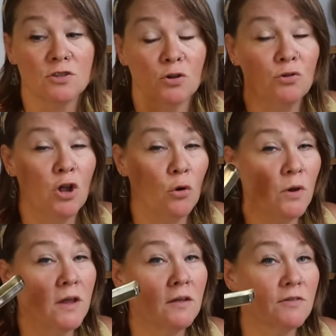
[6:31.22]
So
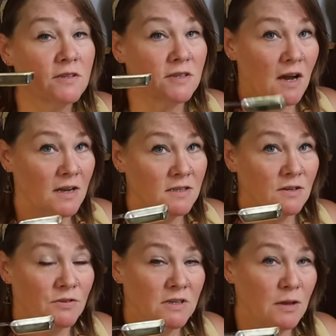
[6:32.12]
knowing the size
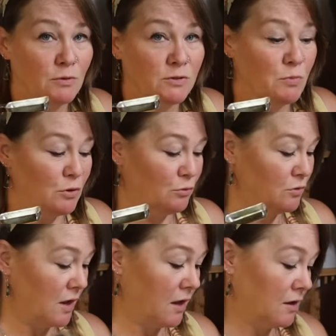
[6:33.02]
of a
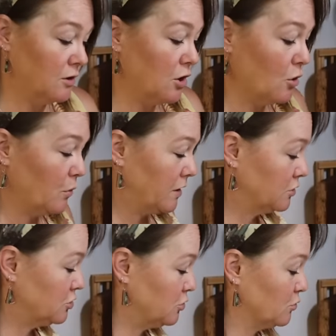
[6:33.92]
tablespoon and
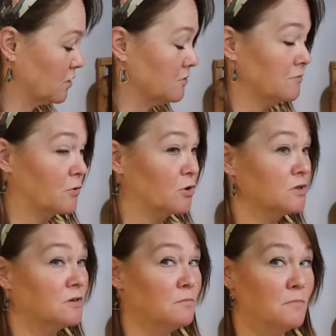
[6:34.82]
knowing to
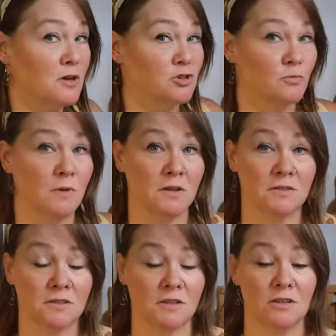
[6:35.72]
convert
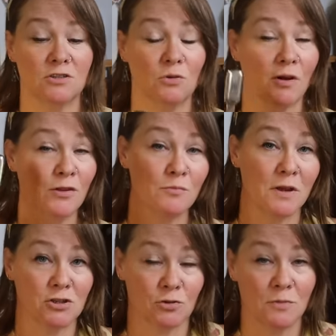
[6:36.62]
measurements into other
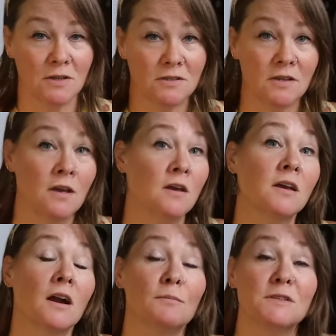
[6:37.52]
measurements
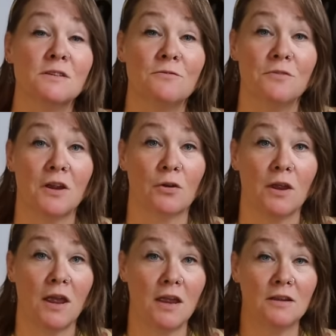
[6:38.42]
comes in
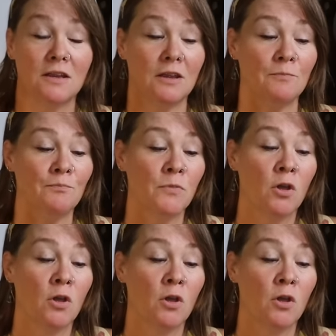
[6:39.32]
very handy.